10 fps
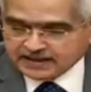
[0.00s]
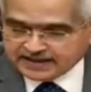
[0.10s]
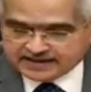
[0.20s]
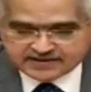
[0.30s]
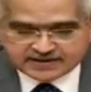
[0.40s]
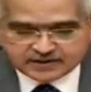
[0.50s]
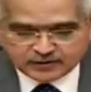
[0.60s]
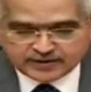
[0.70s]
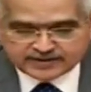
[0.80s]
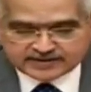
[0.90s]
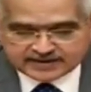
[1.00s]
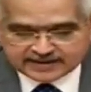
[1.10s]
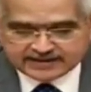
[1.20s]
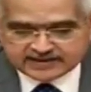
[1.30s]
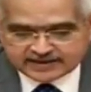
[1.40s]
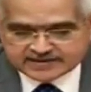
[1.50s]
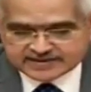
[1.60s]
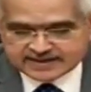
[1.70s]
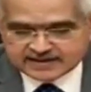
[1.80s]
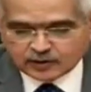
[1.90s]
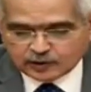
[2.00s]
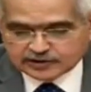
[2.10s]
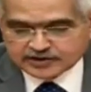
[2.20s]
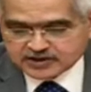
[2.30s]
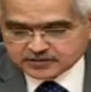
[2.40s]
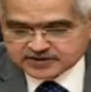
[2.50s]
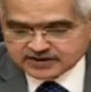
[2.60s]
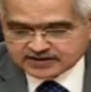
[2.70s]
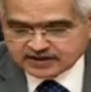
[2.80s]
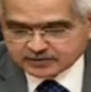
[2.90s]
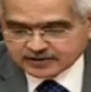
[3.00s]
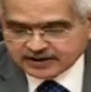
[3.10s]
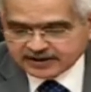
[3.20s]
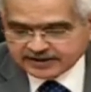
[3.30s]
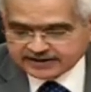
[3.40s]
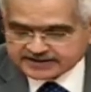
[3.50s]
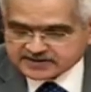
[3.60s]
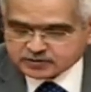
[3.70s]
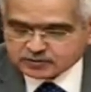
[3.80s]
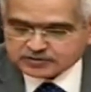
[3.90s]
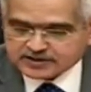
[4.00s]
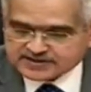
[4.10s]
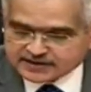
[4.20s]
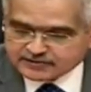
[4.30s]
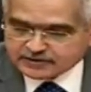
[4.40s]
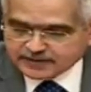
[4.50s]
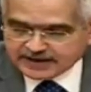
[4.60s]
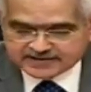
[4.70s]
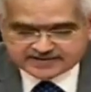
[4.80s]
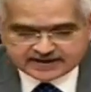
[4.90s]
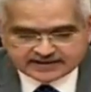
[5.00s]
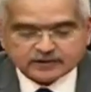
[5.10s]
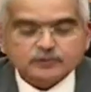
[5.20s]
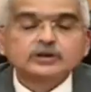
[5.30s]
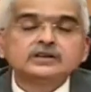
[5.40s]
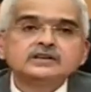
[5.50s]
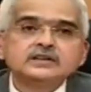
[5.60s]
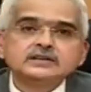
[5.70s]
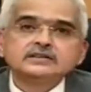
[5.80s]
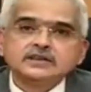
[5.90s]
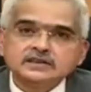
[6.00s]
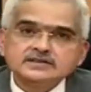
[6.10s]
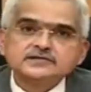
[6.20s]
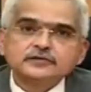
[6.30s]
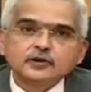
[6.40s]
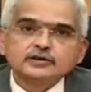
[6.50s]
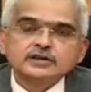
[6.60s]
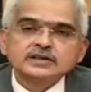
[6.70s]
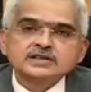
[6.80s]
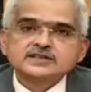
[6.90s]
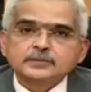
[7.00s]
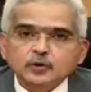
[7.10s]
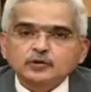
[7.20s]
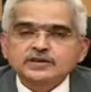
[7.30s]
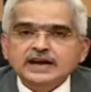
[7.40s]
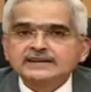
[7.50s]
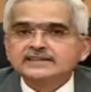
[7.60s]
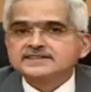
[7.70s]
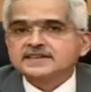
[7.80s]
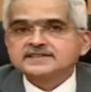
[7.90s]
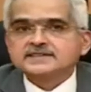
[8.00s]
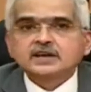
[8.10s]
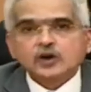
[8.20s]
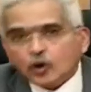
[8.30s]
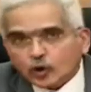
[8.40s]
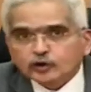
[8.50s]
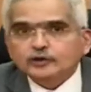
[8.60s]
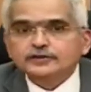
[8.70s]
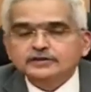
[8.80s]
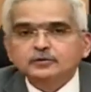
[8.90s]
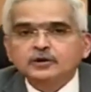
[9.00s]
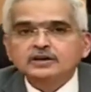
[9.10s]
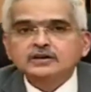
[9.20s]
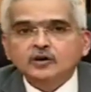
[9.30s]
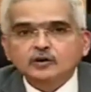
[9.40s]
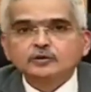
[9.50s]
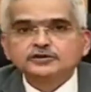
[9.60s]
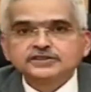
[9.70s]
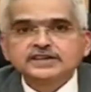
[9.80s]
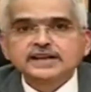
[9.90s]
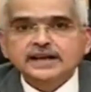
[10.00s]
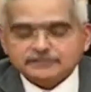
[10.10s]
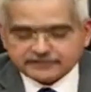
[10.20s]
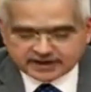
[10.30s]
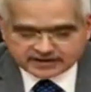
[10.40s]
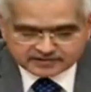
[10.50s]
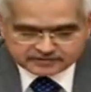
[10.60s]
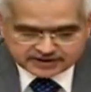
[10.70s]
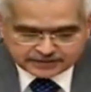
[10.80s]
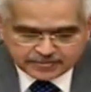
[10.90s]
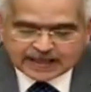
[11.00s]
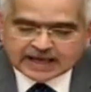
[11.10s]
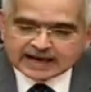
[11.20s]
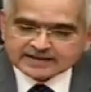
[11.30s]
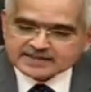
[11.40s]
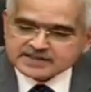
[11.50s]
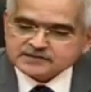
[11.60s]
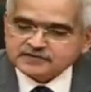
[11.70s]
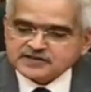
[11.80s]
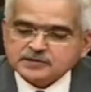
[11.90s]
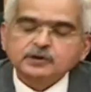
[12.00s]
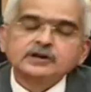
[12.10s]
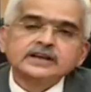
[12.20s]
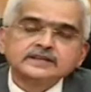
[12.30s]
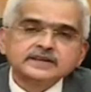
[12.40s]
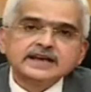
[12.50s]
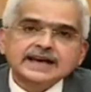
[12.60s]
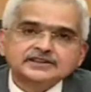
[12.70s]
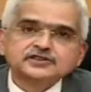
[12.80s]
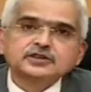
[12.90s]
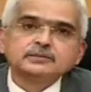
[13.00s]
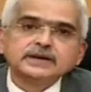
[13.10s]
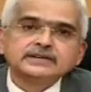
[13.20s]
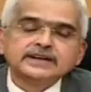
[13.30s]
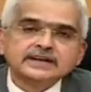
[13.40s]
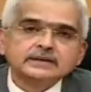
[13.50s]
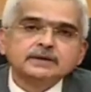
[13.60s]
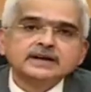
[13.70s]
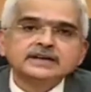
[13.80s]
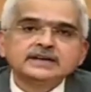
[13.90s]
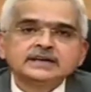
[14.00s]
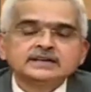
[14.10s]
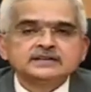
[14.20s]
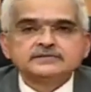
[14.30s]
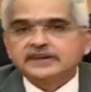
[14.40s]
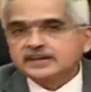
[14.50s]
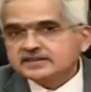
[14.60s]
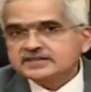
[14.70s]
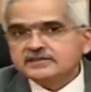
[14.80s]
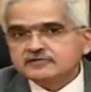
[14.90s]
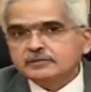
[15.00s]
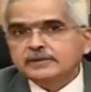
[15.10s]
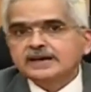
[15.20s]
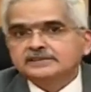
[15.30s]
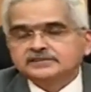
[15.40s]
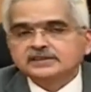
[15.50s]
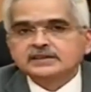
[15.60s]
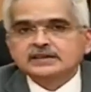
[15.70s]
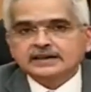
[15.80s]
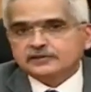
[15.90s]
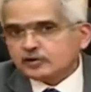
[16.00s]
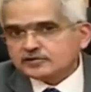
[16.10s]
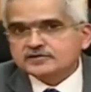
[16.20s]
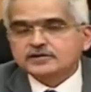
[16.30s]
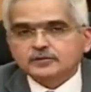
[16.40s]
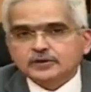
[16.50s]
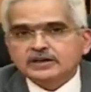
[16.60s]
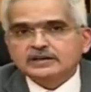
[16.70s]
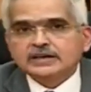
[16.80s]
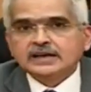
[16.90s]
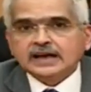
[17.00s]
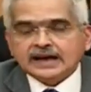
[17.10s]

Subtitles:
yet when the tide turns and all the chips are down, it is to the central banks that the world turns for support, and this is all over the world, almost in every country, and this is visible in the action being taken by the various central banks across the world.